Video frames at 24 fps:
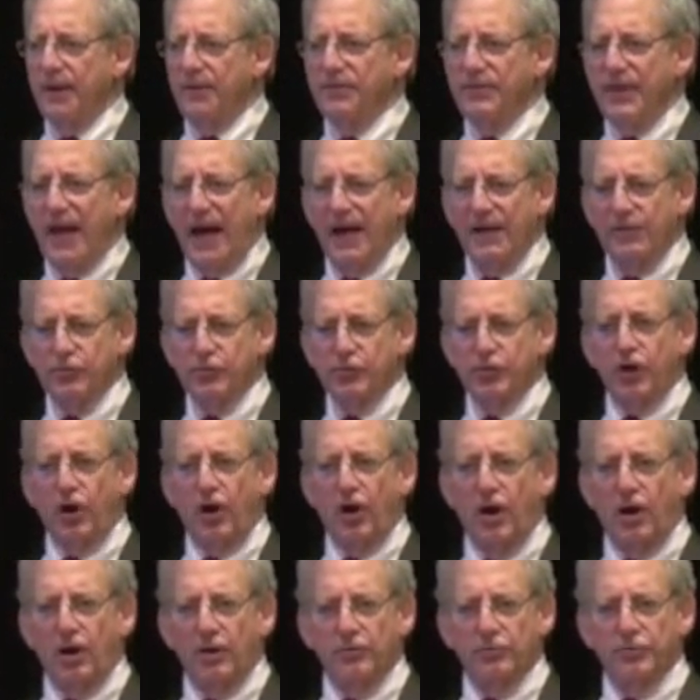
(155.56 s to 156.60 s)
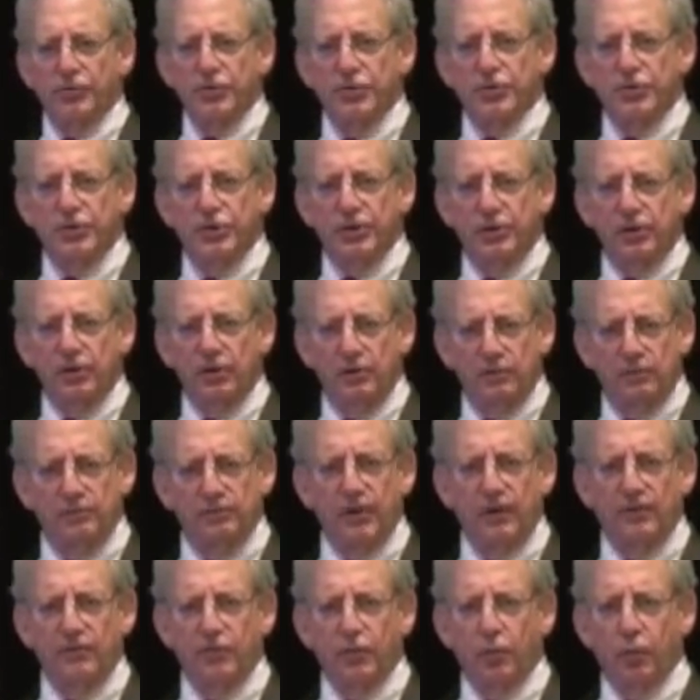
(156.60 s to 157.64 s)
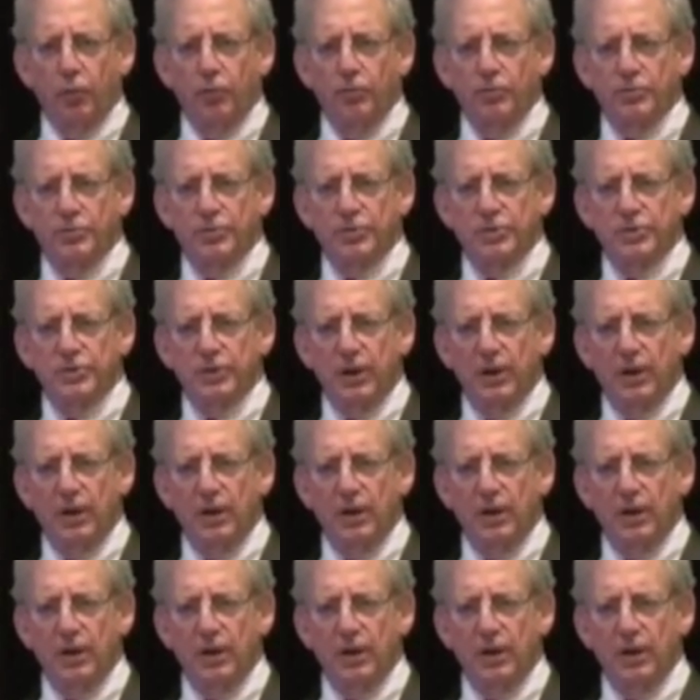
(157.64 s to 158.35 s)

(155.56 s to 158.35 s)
That charge is still, of course,